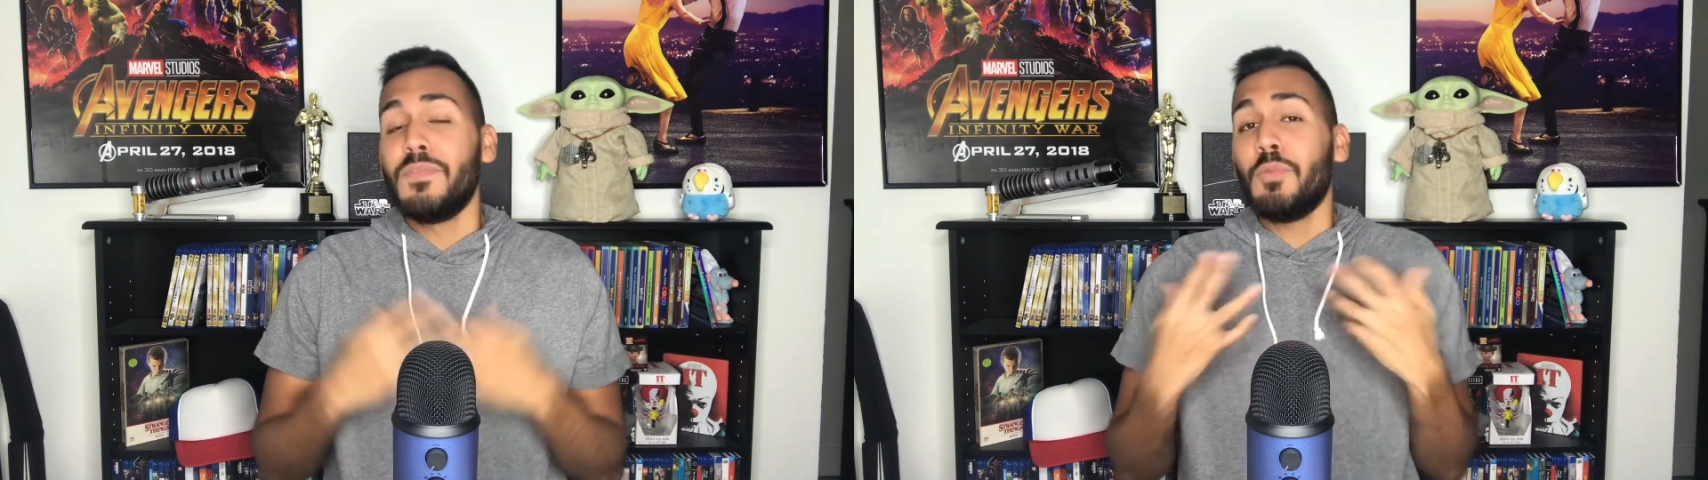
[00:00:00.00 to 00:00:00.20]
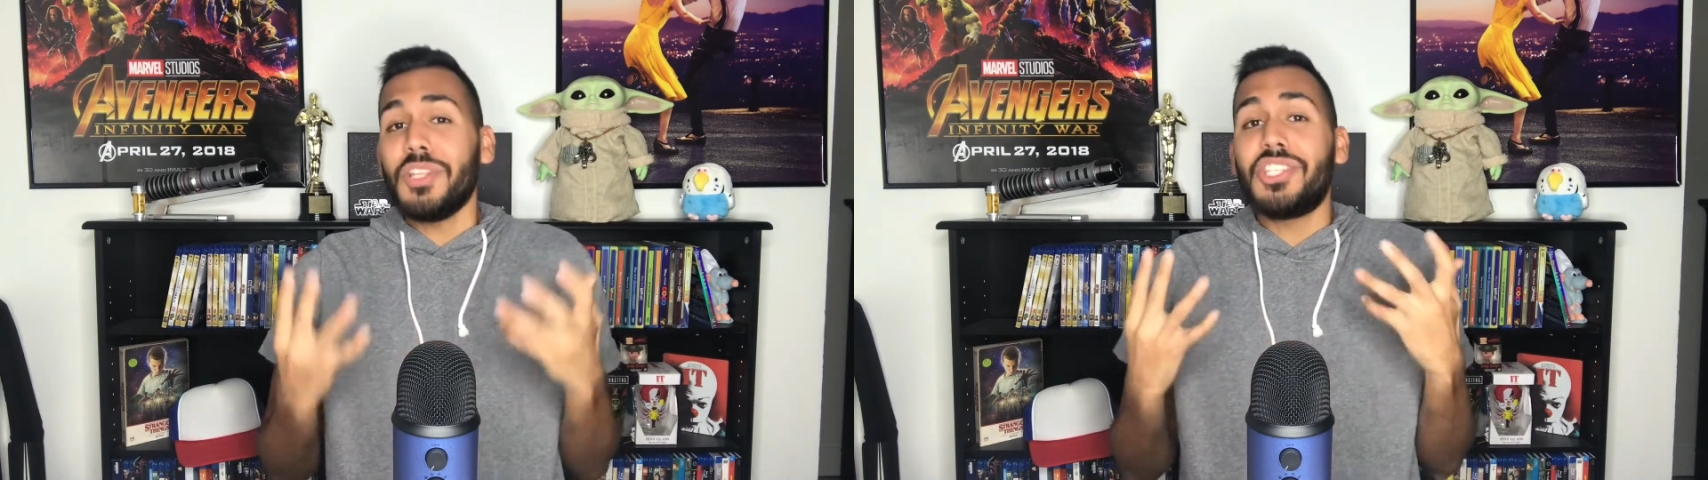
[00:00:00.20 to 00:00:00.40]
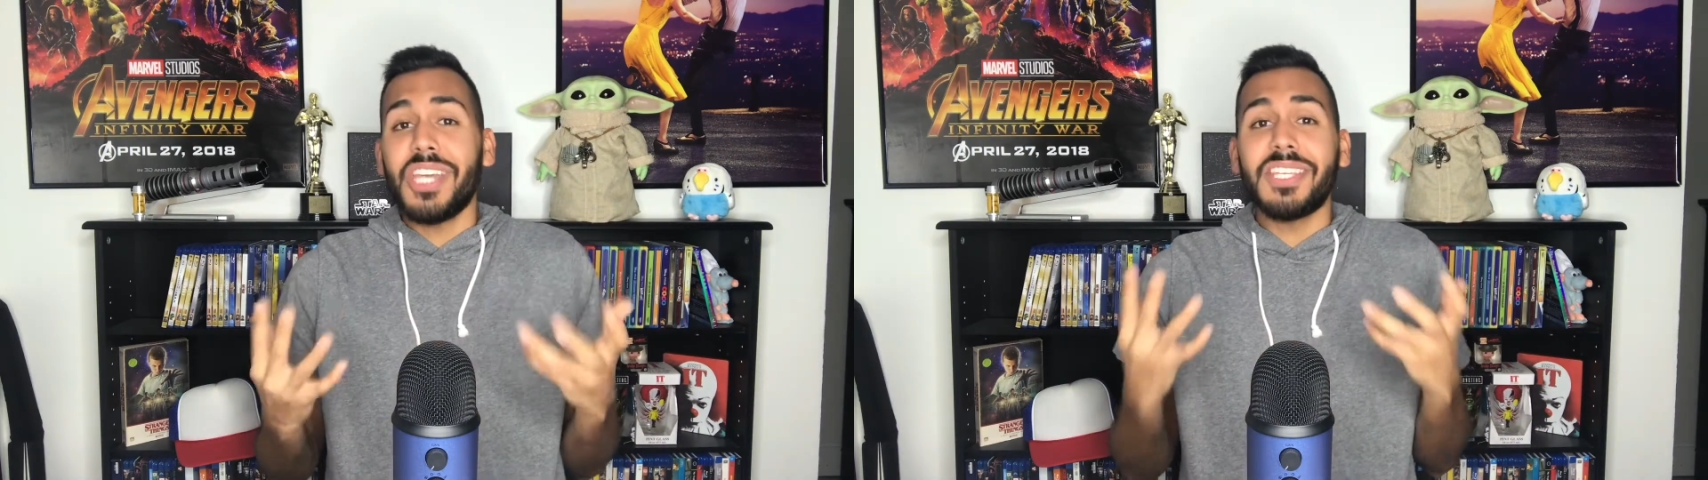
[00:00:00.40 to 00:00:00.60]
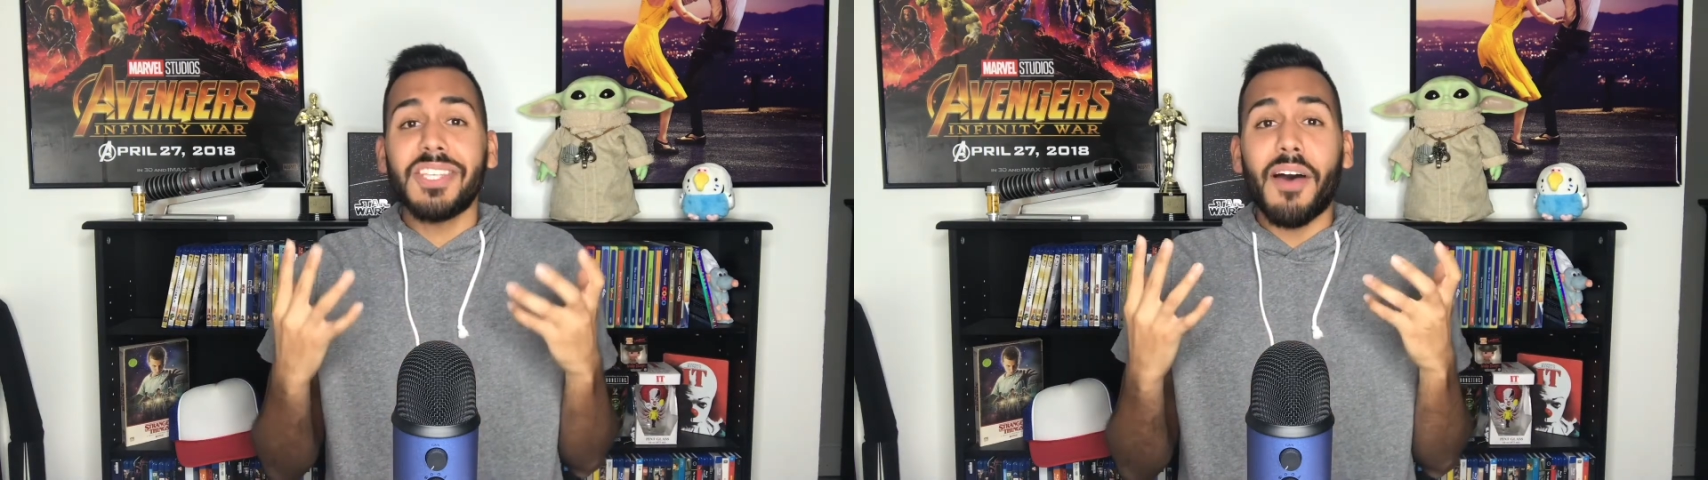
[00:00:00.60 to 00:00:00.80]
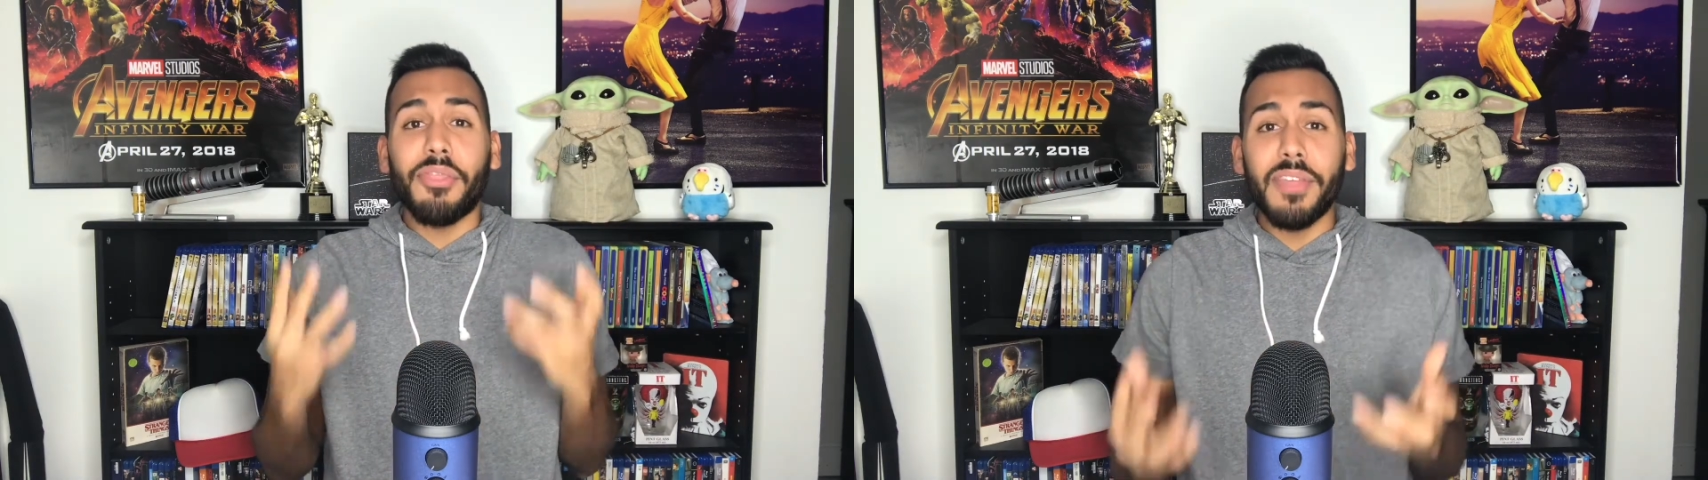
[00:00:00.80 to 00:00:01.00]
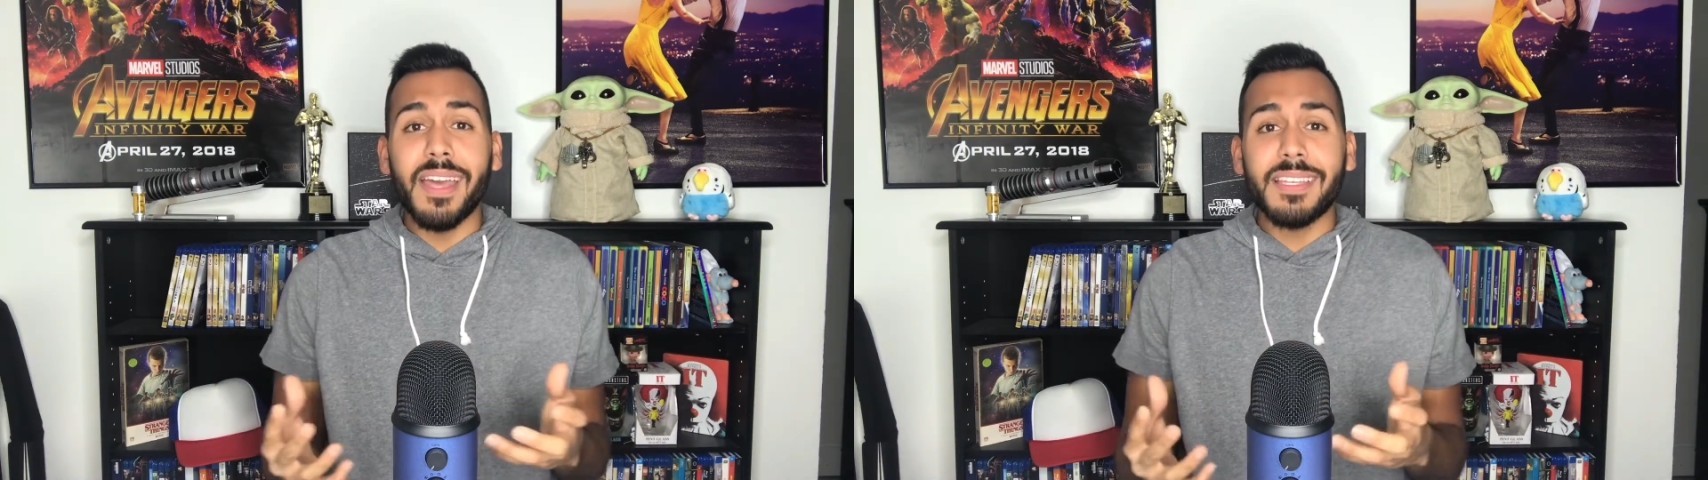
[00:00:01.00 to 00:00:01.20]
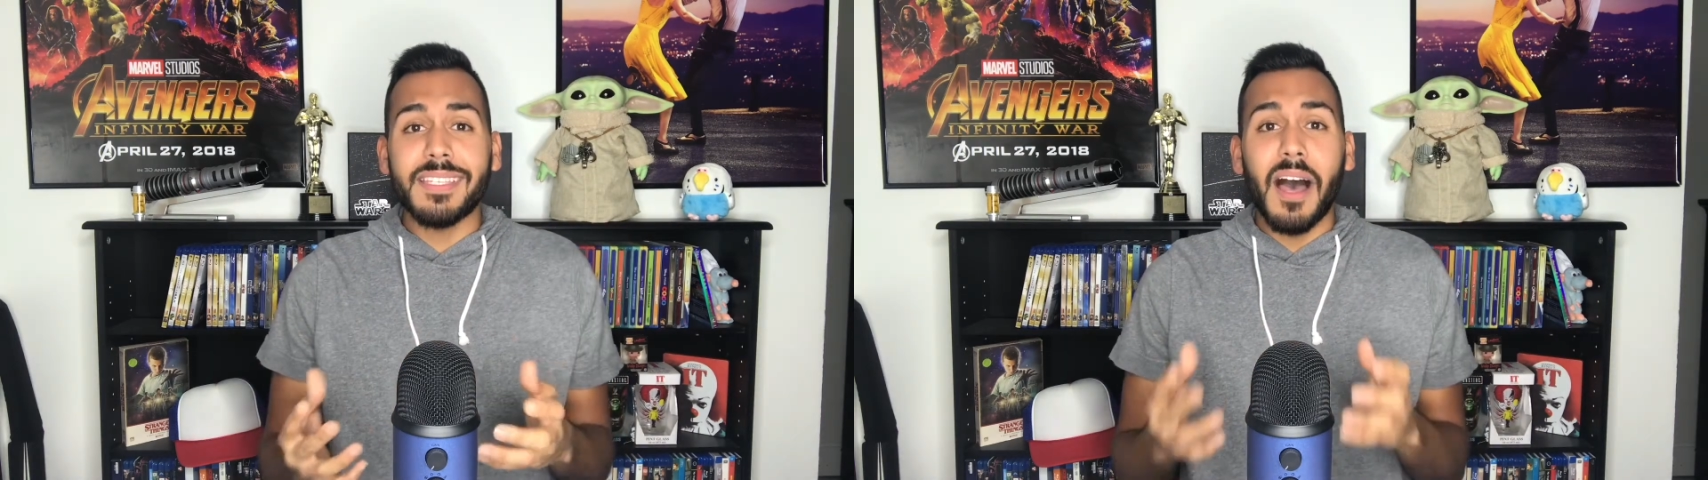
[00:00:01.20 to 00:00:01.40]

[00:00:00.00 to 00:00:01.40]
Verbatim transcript: what Jigsaw thinks